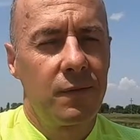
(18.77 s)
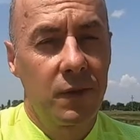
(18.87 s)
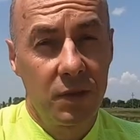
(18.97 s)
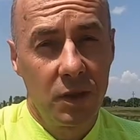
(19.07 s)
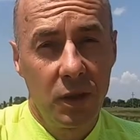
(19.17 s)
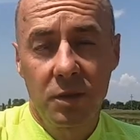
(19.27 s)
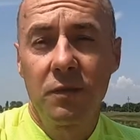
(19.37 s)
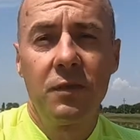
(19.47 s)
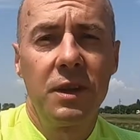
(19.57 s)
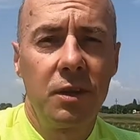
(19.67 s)
There's a lot
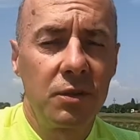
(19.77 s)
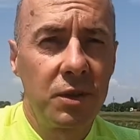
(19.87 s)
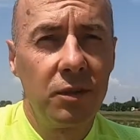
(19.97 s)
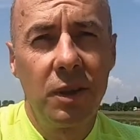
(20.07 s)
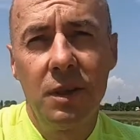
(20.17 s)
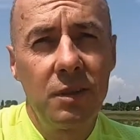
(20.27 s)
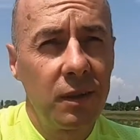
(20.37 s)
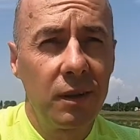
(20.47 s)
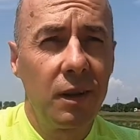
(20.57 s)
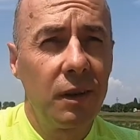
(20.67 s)
of videos on the
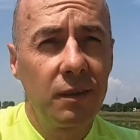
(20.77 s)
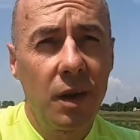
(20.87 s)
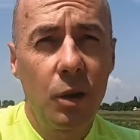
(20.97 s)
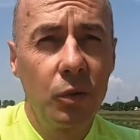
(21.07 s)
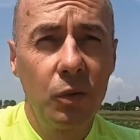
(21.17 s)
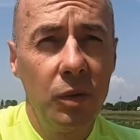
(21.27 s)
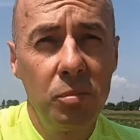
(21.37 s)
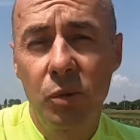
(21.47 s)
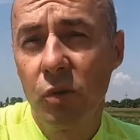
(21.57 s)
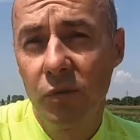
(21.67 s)
internet how to
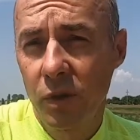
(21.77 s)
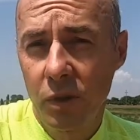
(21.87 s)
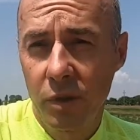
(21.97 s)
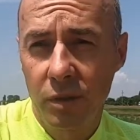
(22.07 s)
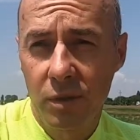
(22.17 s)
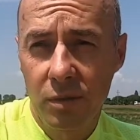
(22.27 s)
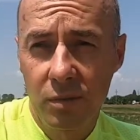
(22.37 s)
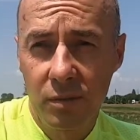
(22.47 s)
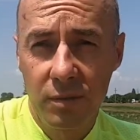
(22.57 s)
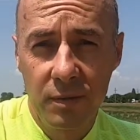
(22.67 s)
improve your
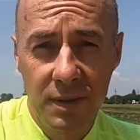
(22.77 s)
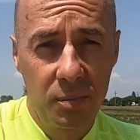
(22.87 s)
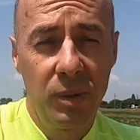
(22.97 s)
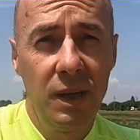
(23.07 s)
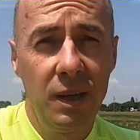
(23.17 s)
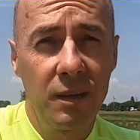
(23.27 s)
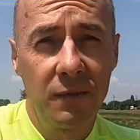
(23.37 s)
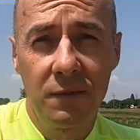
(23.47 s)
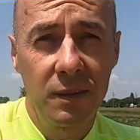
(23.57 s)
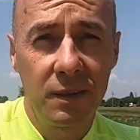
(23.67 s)
speed
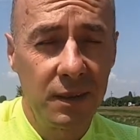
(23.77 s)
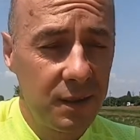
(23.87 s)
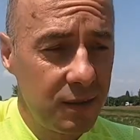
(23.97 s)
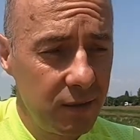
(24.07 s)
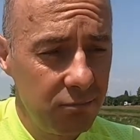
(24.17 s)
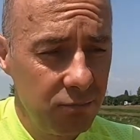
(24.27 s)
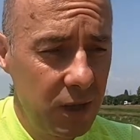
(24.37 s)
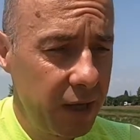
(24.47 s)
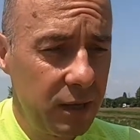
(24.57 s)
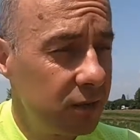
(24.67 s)
and fitness,
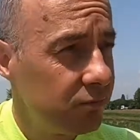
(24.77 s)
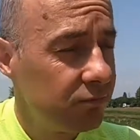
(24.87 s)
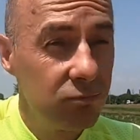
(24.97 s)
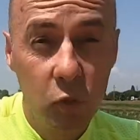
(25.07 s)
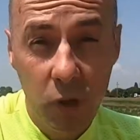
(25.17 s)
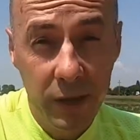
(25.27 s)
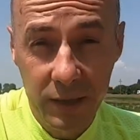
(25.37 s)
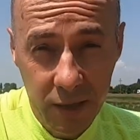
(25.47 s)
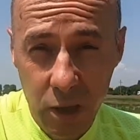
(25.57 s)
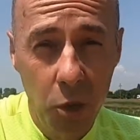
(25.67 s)
like
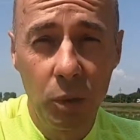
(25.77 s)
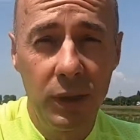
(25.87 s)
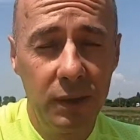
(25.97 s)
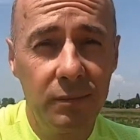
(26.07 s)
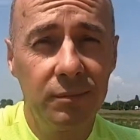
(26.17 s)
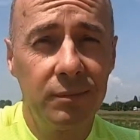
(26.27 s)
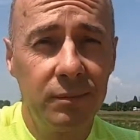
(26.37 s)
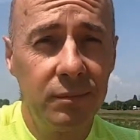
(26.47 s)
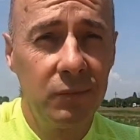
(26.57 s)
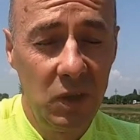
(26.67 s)
riding slowly,
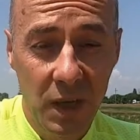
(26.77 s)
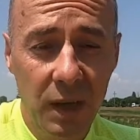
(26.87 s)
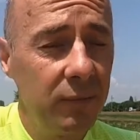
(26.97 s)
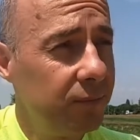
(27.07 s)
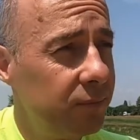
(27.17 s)
yeah,